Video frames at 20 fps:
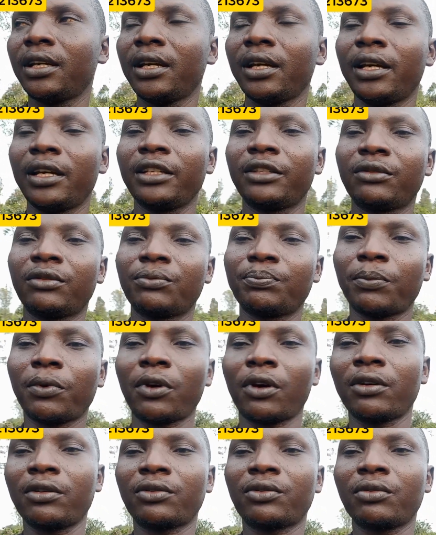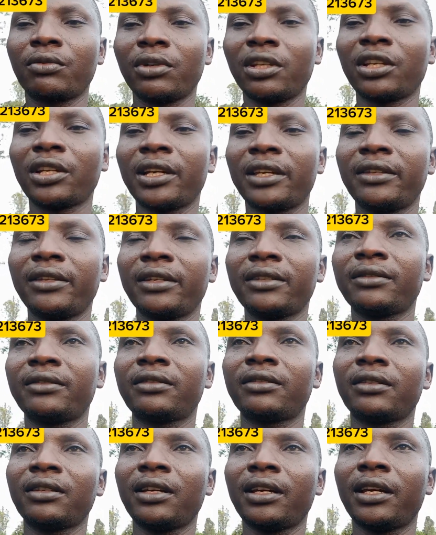It's prone to
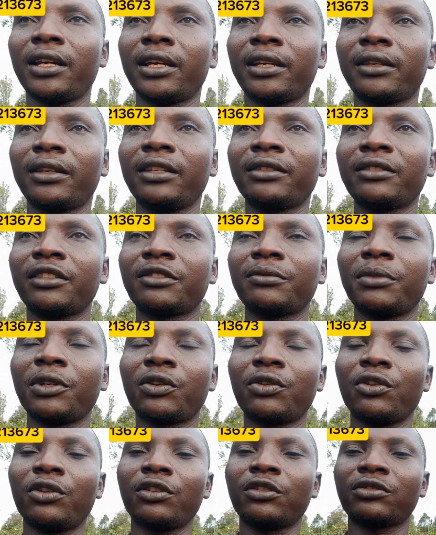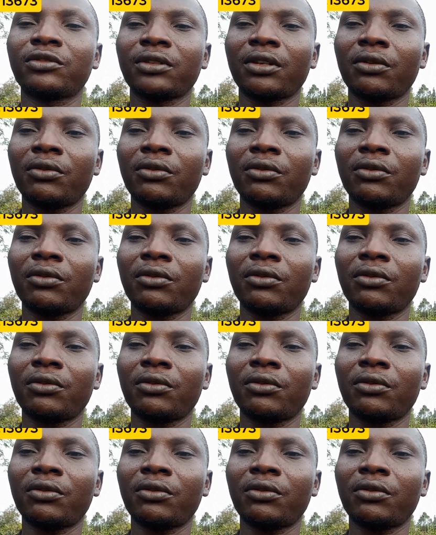leakages, and this is because